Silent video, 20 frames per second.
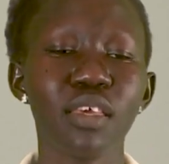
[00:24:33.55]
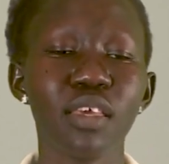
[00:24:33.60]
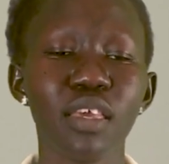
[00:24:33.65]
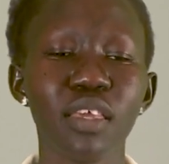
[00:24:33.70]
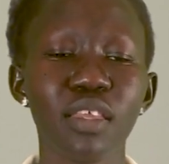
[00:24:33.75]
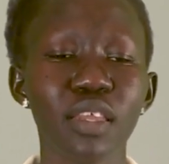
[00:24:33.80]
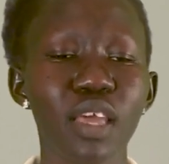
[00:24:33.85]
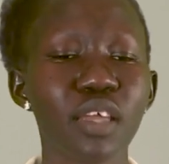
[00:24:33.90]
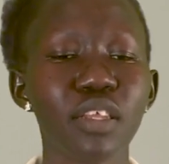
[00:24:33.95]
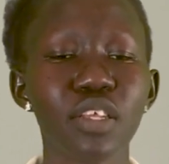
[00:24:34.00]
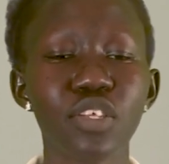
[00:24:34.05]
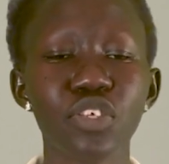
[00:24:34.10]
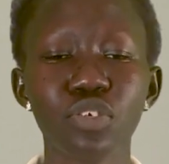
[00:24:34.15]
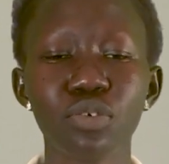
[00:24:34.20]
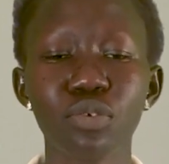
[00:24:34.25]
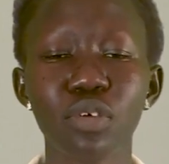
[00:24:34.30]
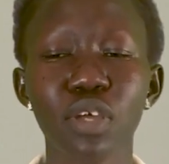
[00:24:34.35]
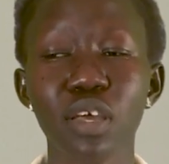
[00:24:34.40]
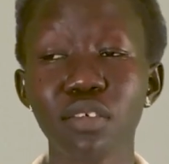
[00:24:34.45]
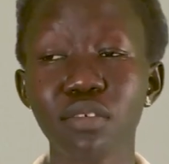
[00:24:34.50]
in added
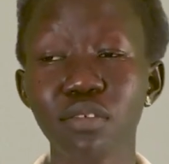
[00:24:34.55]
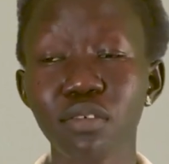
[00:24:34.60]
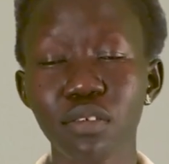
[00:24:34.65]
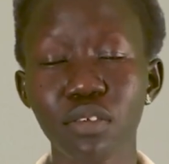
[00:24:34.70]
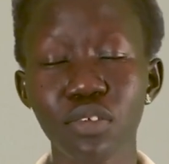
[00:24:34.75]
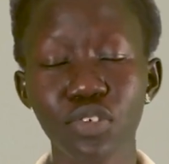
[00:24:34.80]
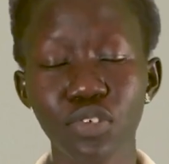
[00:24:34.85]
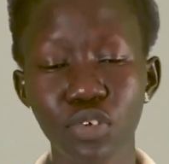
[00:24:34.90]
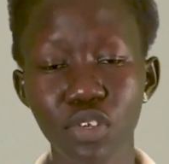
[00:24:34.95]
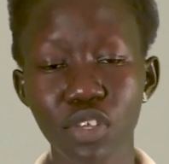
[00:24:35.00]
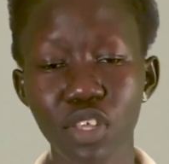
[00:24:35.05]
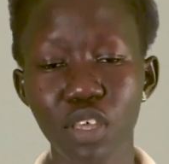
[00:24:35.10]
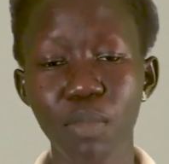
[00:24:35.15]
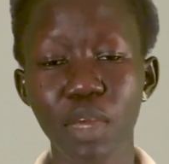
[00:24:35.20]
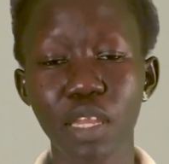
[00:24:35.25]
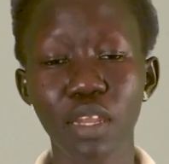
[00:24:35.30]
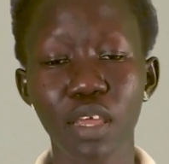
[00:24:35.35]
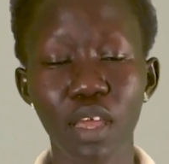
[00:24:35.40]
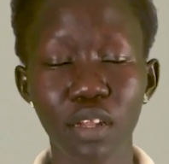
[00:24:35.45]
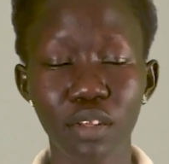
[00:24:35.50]
sugars, sodium,
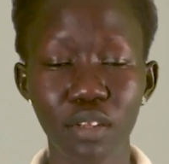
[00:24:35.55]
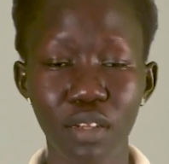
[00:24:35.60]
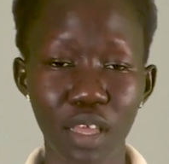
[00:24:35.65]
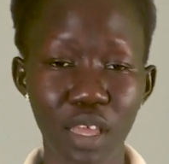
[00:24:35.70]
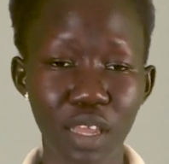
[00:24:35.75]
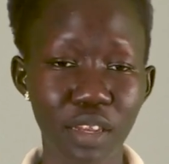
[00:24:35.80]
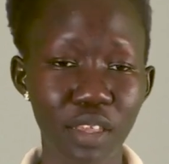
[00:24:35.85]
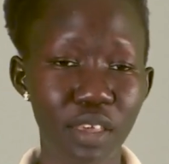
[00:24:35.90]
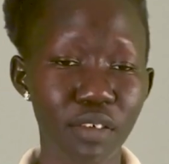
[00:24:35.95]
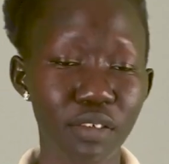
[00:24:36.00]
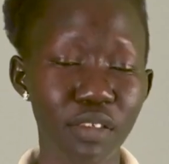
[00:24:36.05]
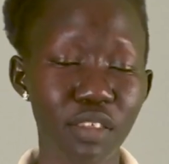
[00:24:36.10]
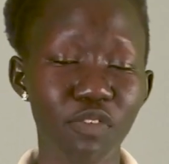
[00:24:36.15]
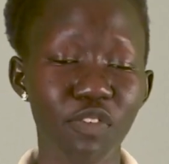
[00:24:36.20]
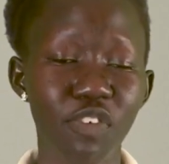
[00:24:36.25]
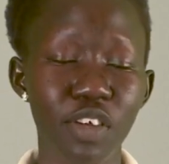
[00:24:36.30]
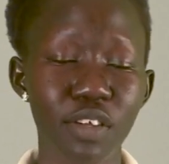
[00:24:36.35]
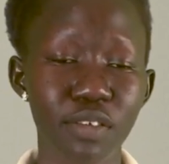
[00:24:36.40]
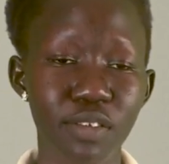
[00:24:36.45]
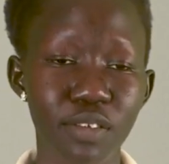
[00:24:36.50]
and unhealthy
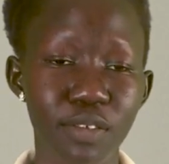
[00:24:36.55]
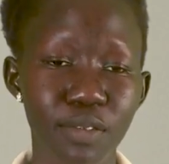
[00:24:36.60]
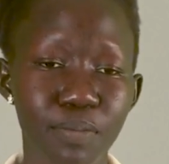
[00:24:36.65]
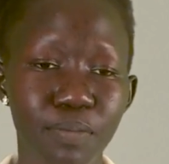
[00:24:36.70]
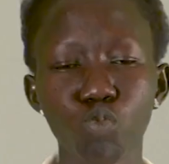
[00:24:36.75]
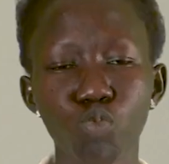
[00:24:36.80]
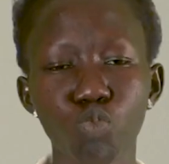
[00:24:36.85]
fats.